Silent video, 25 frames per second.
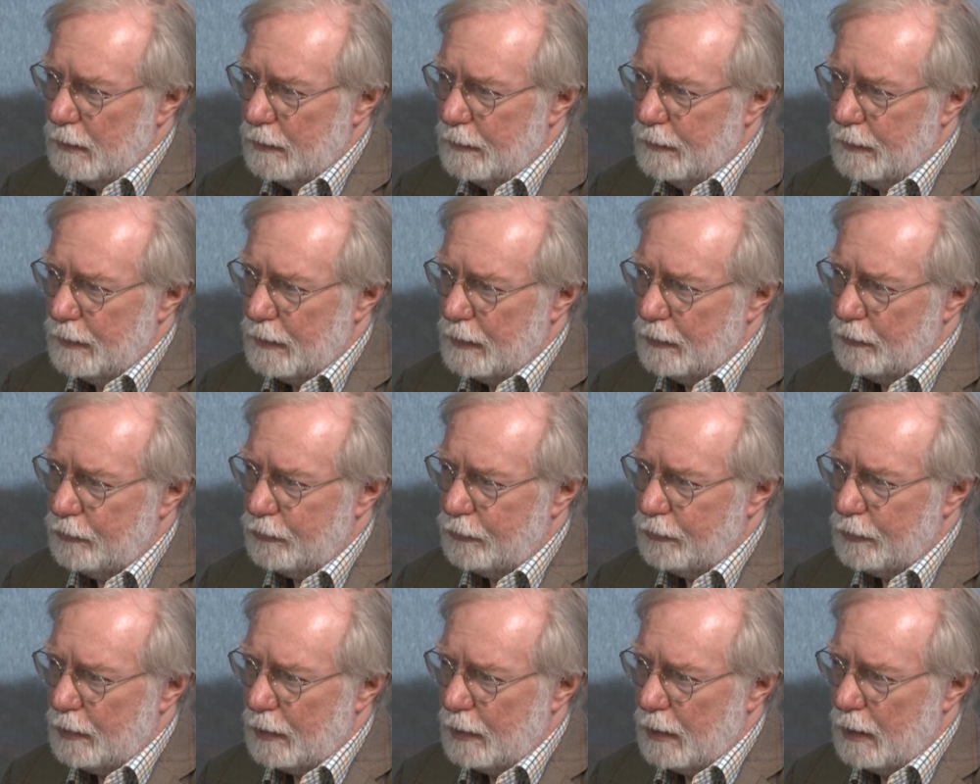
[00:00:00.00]

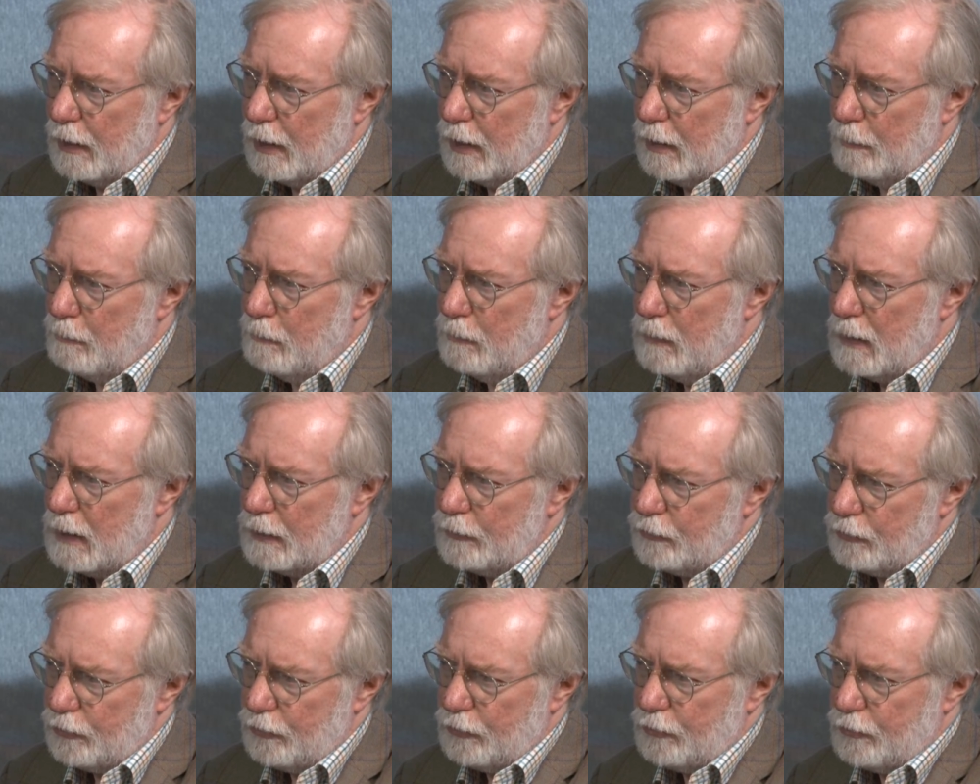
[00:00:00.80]
there's a
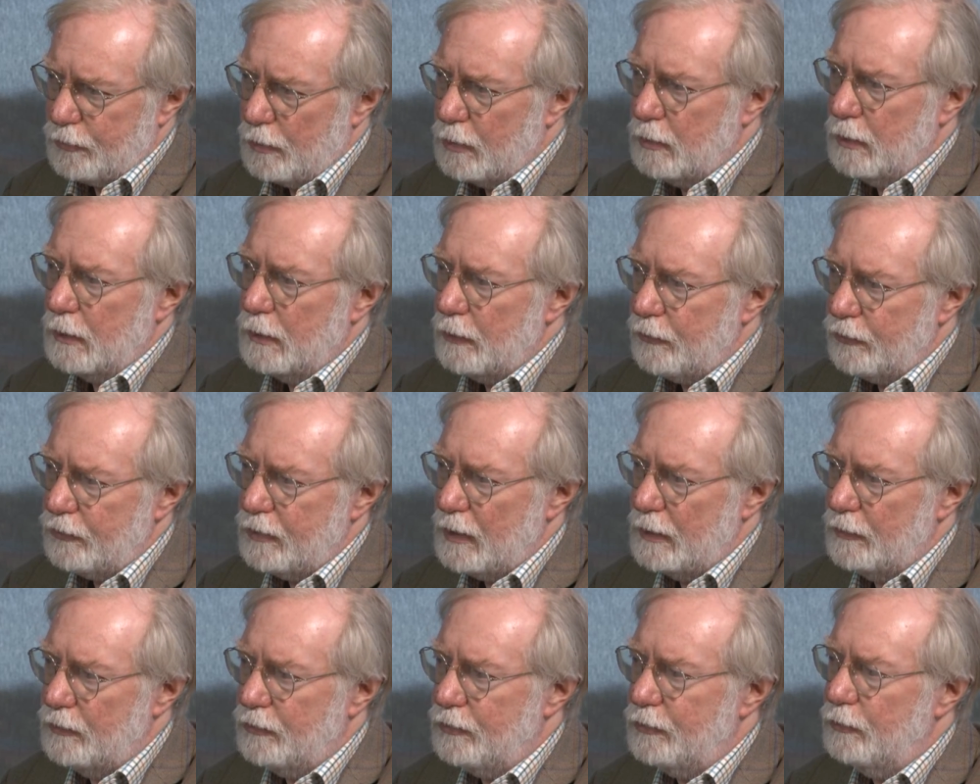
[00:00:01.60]
much stronger
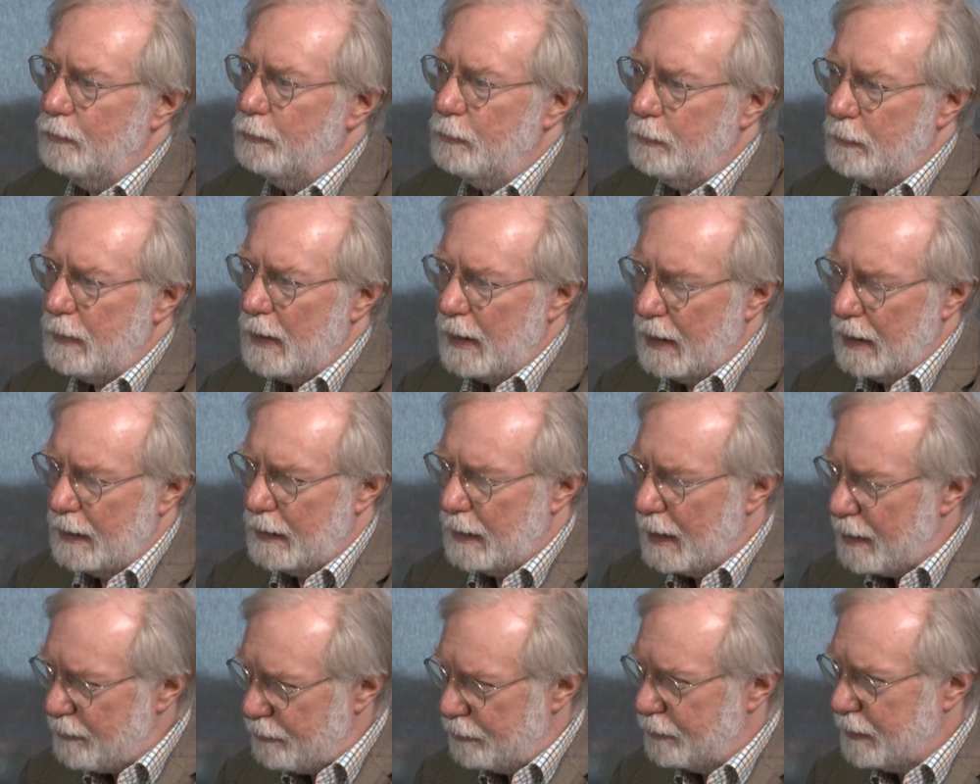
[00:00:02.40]
sense of
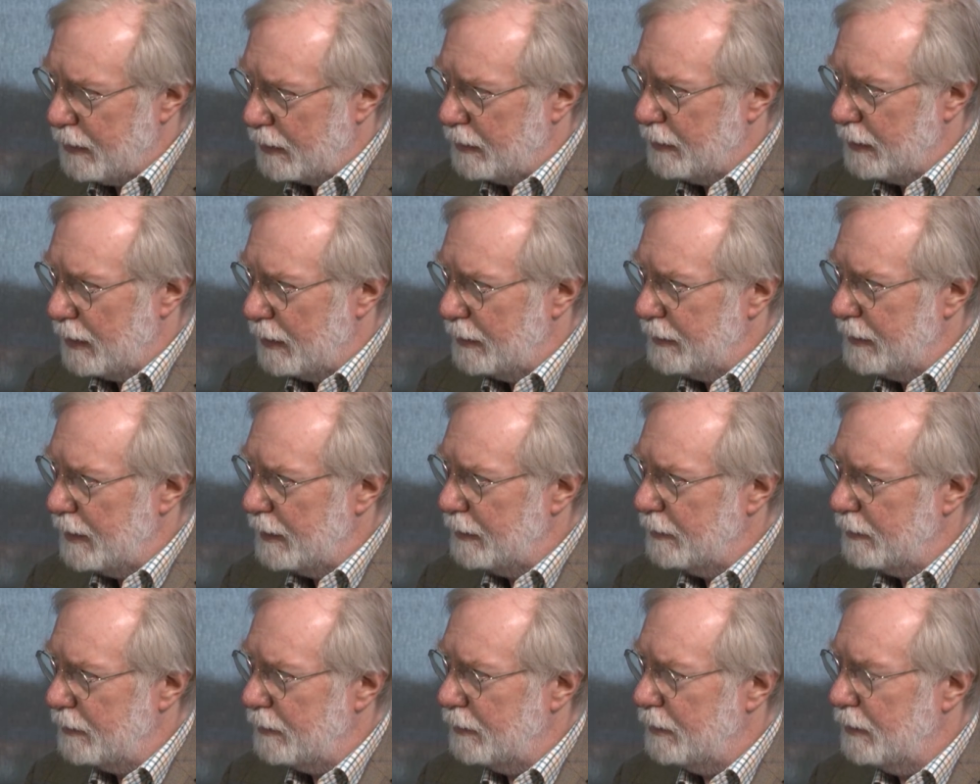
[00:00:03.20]
Pan-African
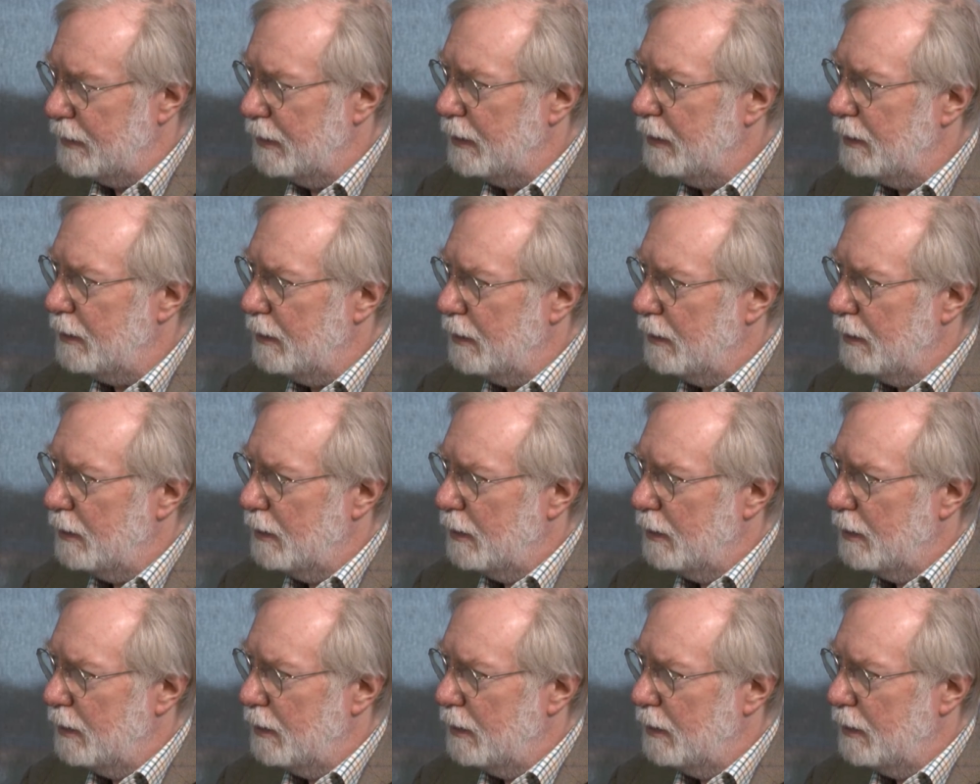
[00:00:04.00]
identity